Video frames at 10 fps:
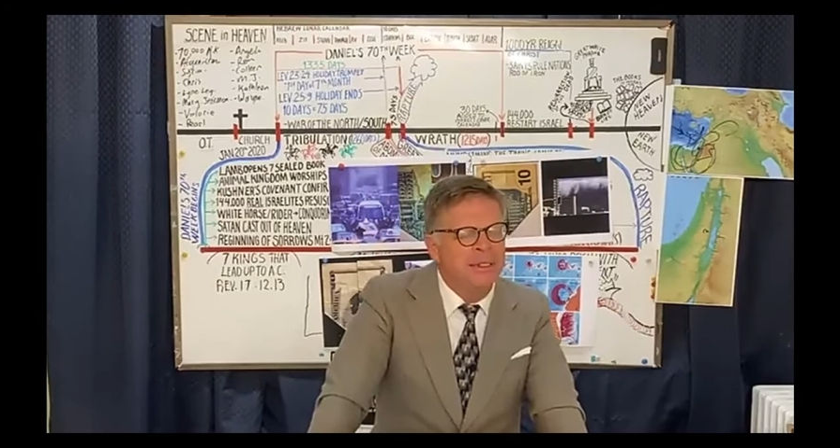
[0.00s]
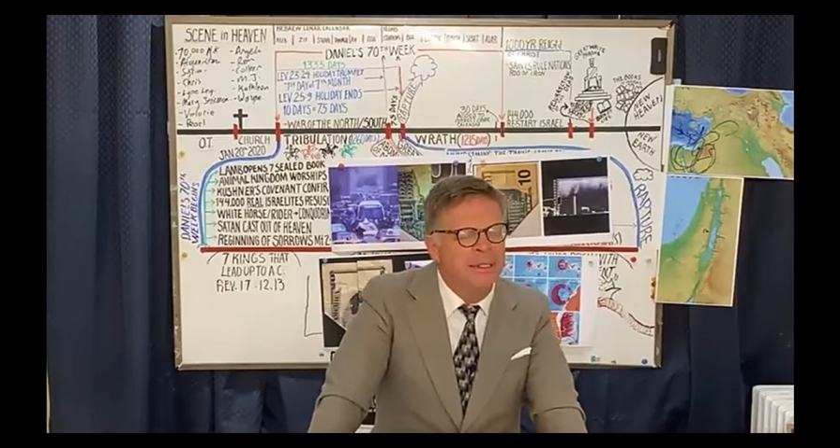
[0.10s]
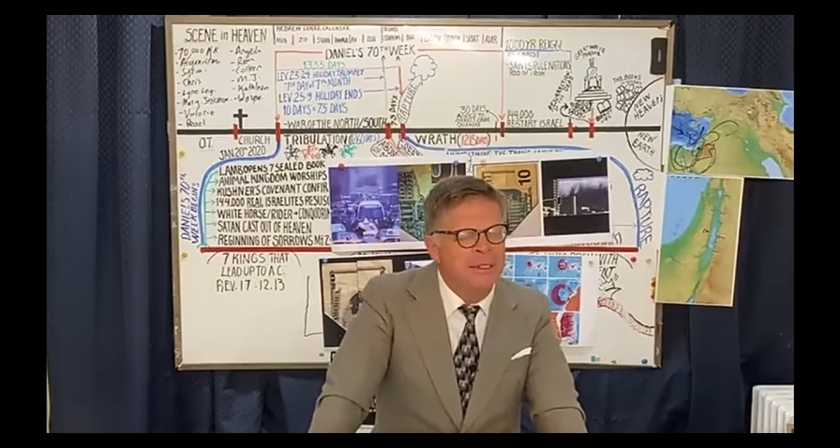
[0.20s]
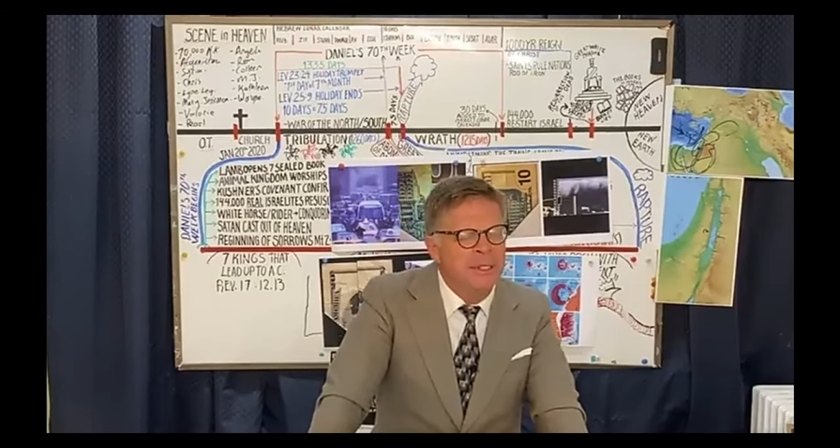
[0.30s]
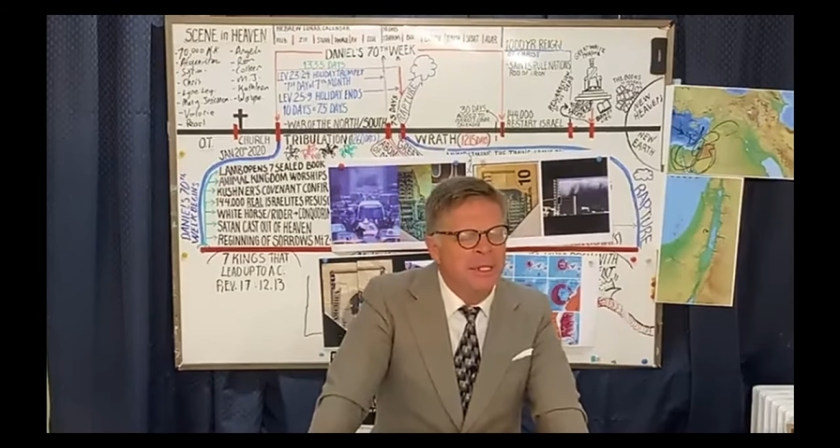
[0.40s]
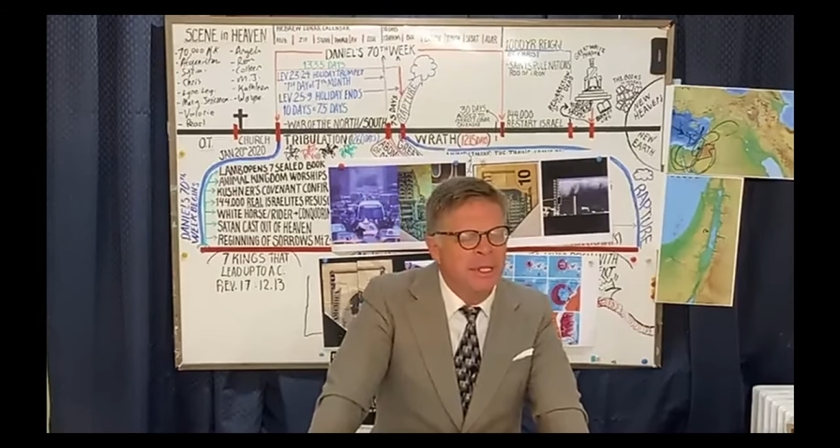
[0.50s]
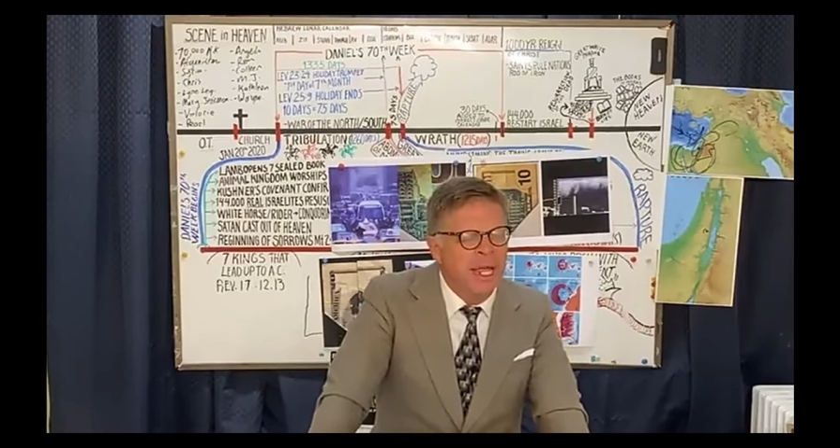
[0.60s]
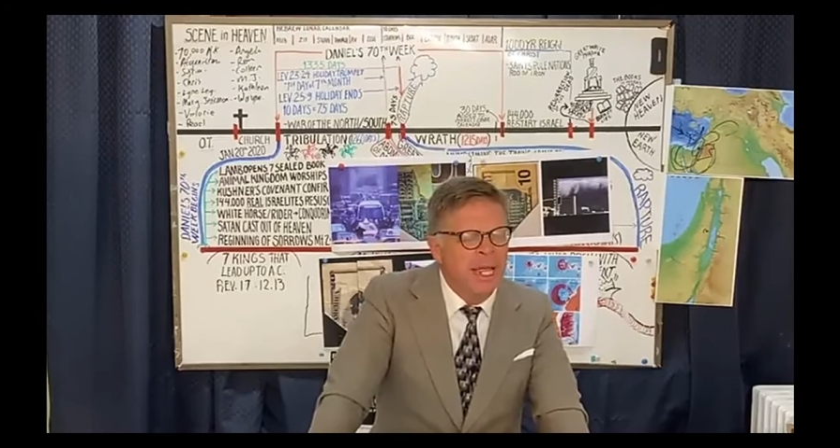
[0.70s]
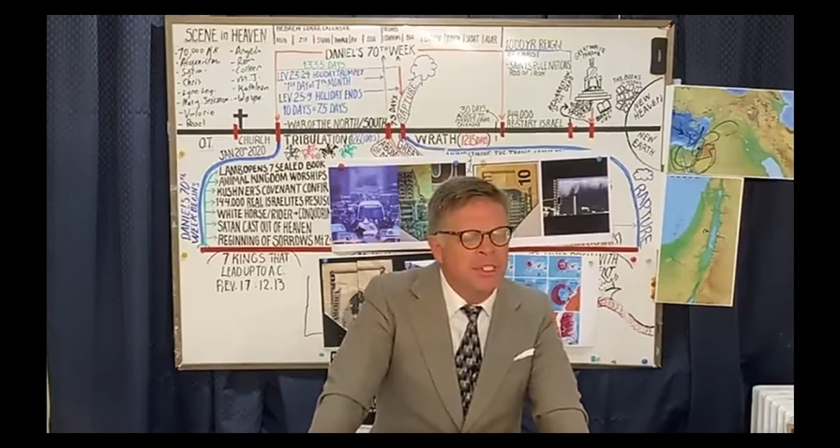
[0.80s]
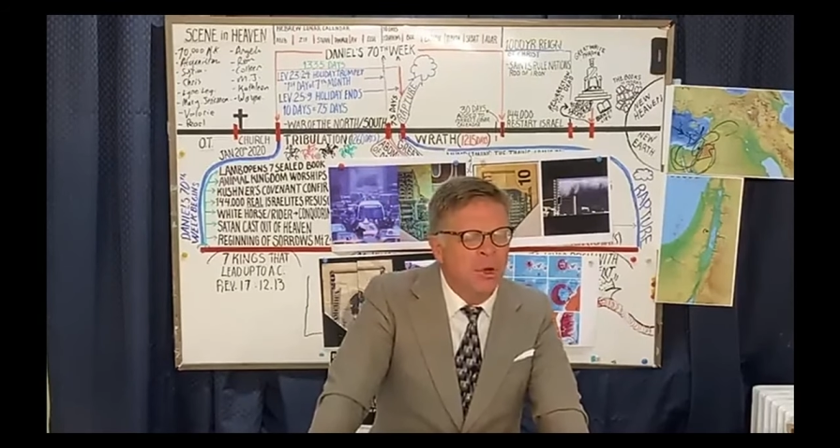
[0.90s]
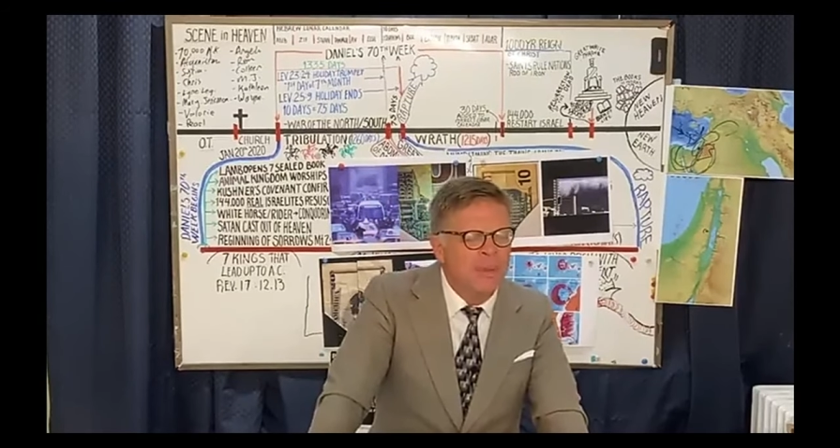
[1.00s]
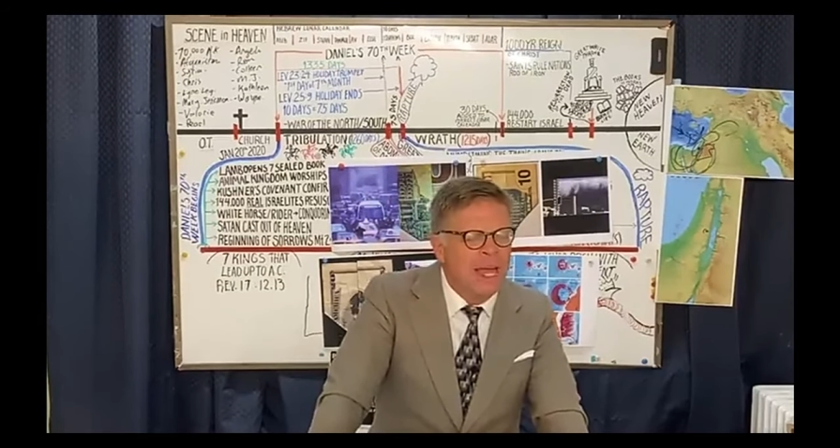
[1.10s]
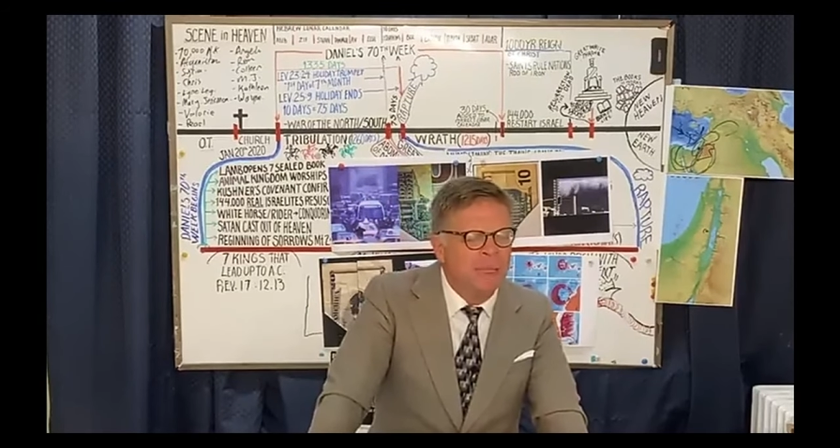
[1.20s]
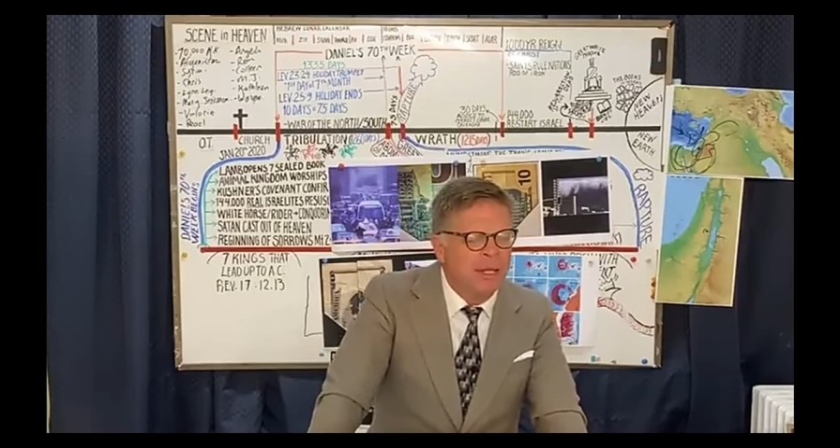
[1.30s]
and so with that blood,